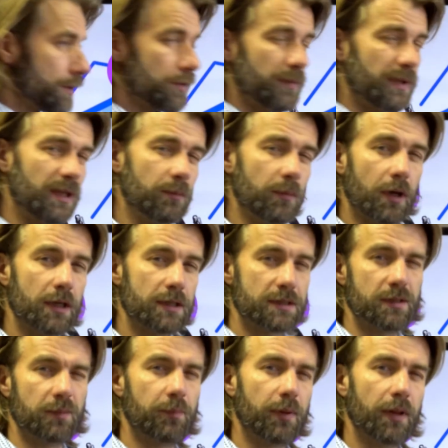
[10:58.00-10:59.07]
to minimize
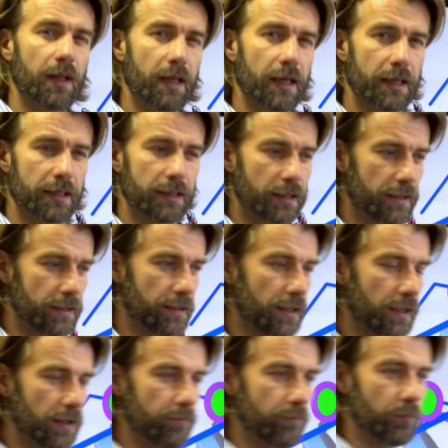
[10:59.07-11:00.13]
the play and
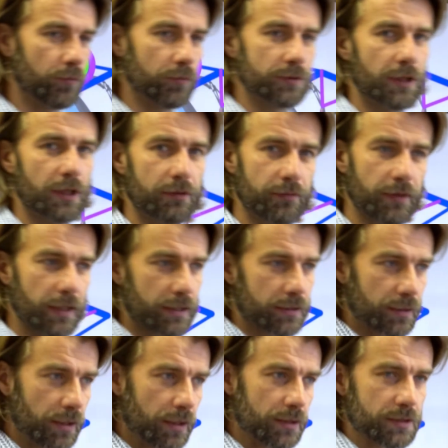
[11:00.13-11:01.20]
have more
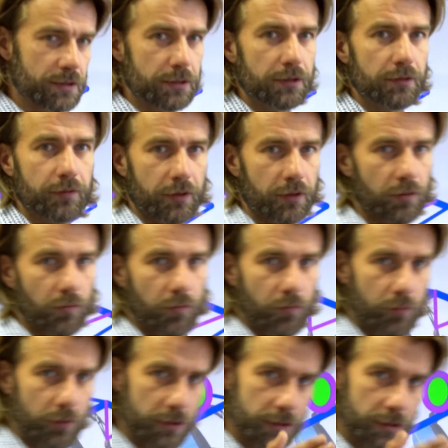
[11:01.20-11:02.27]
direct steering
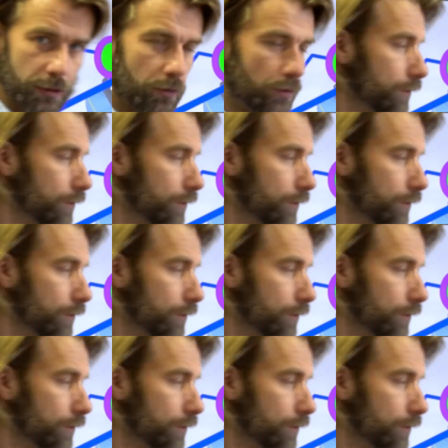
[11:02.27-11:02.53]
authority